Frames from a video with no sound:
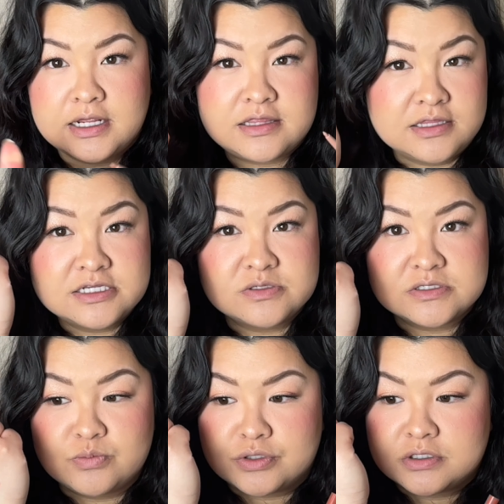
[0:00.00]
I think this
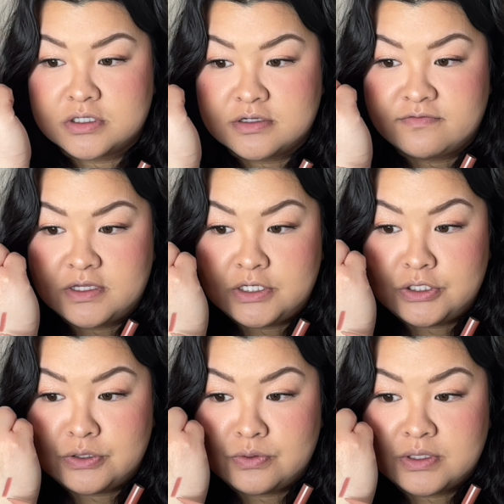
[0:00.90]
one's more of a
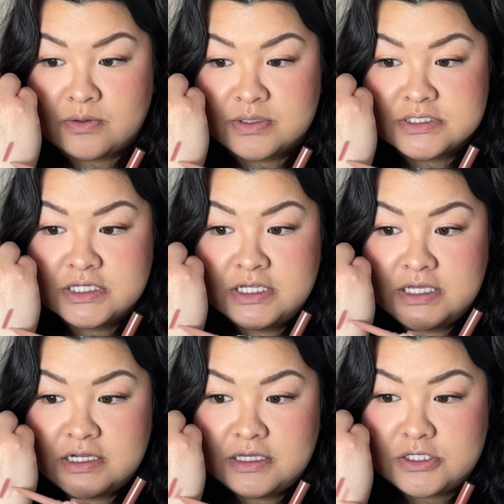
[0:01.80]
nude. I was gonna
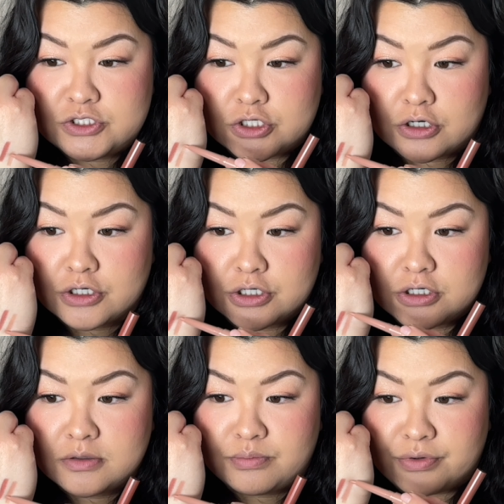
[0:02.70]
get a
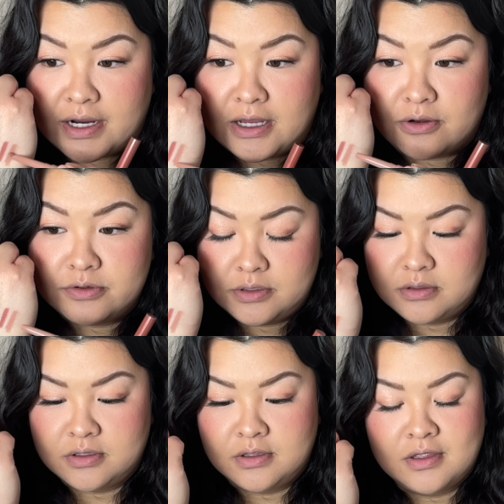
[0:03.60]
darker brown.
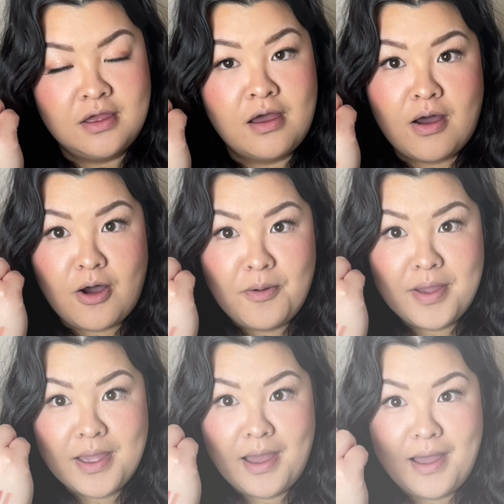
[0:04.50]
Oh my
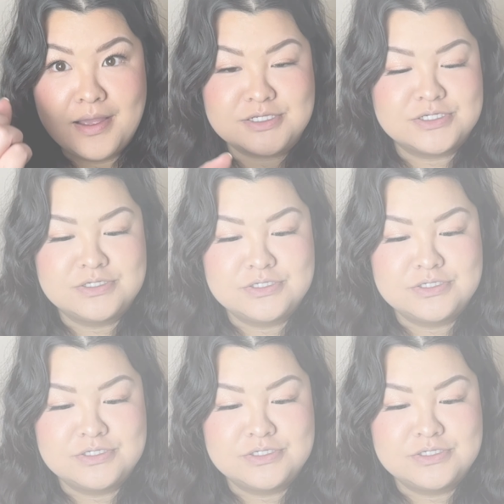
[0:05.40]
gosh.